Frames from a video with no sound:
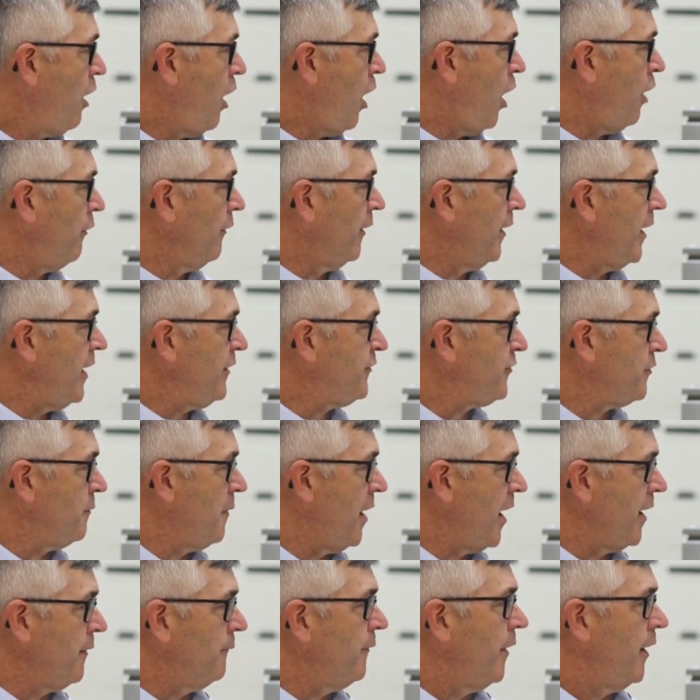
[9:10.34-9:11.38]
All are
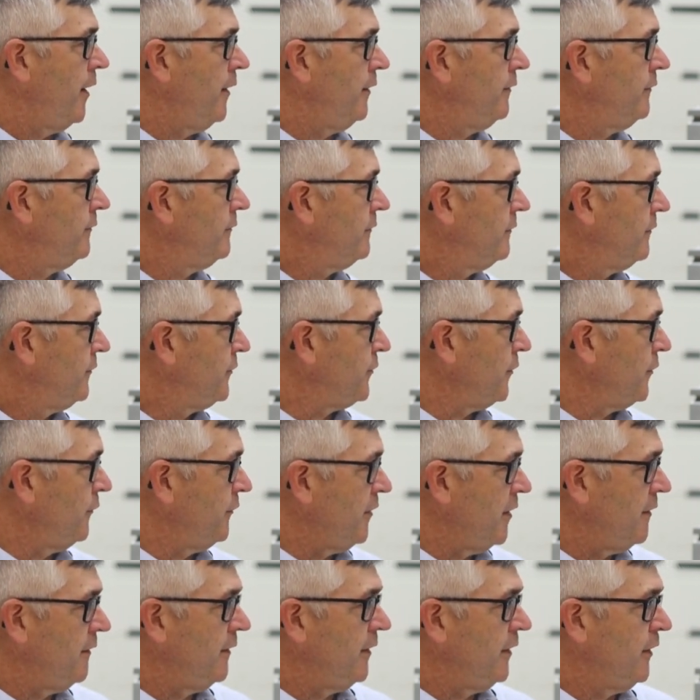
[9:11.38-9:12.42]
HMI run, so
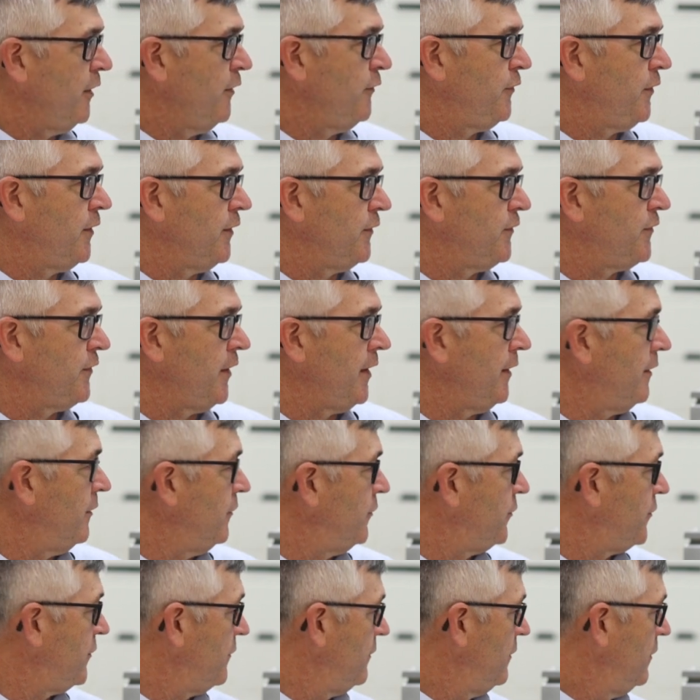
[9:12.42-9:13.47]
you can see
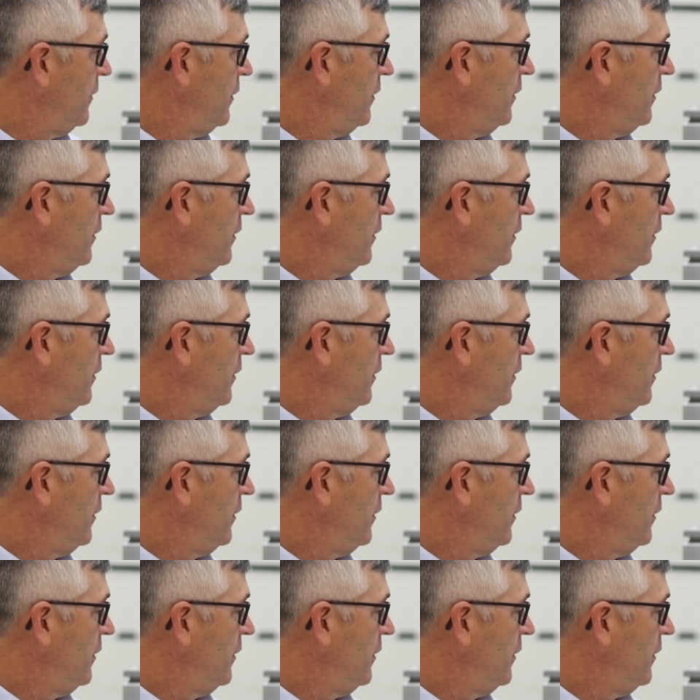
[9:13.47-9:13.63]
there's,